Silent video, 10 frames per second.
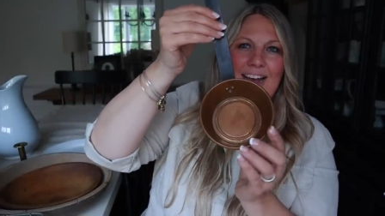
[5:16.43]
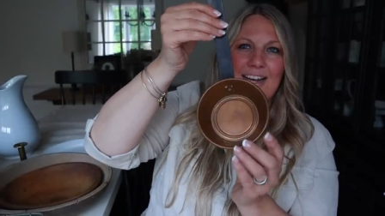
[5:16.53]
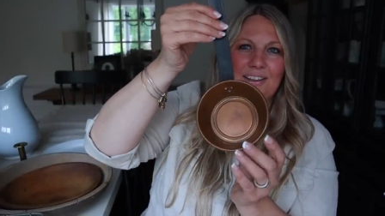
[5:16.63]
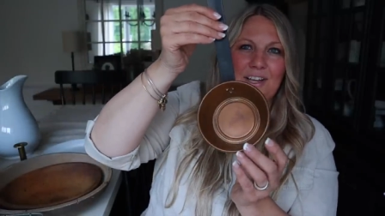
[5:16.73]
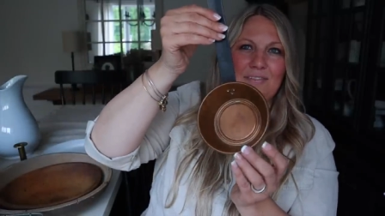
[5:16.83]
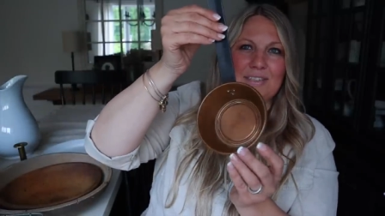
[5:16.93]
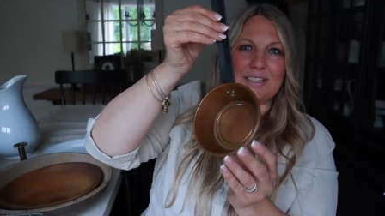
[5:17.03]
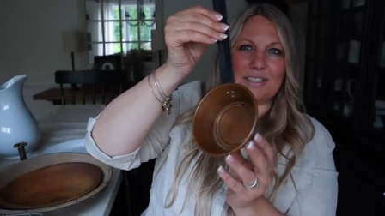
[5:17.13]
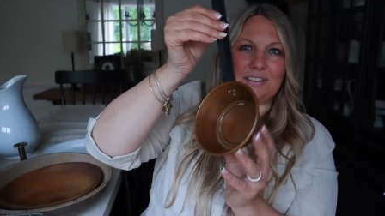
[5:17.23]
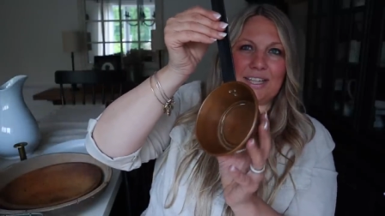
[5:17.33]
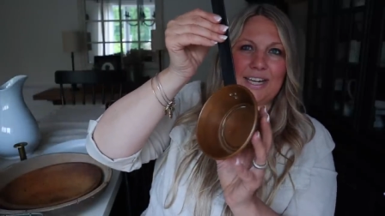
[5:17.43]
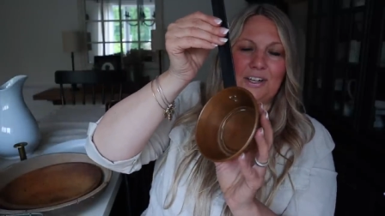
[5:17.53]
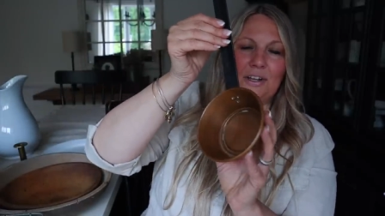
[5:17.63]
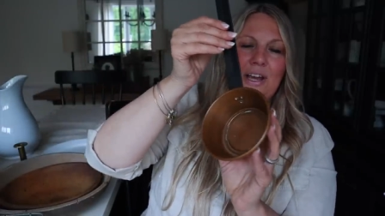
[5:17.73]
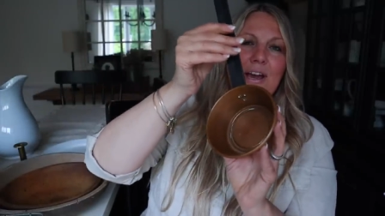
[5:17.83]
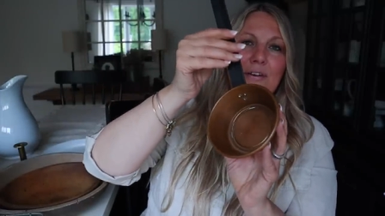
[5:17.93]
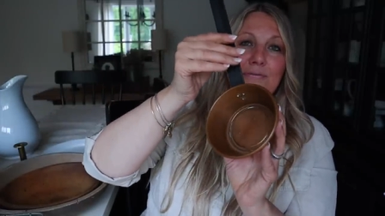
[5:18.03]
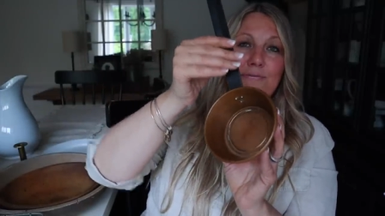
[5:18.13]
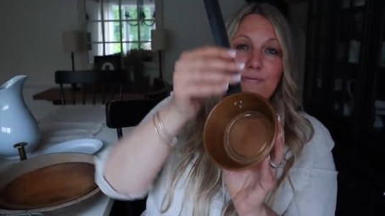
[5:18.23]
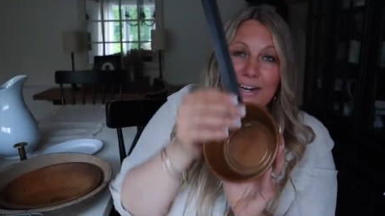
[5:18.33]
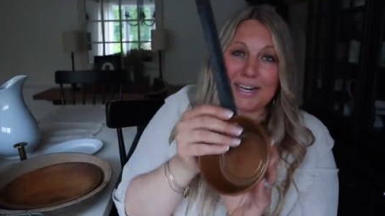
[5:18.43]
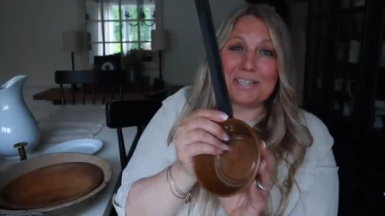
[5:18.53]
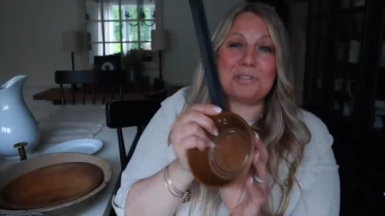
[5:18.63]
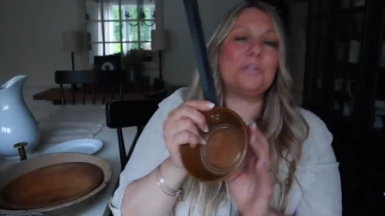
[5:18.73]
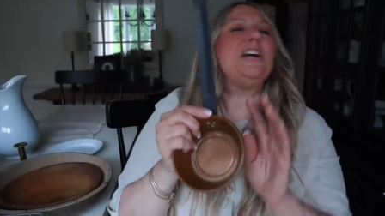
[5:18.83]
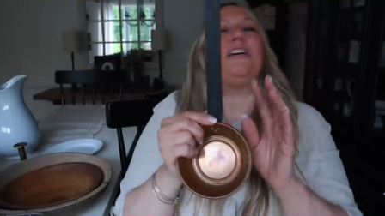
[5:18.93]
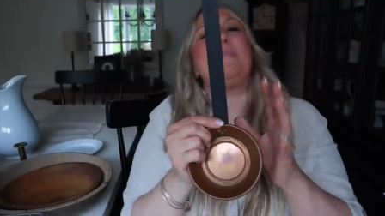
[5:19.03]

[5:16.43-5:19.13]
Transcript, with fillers: I love this little ladle. Funny story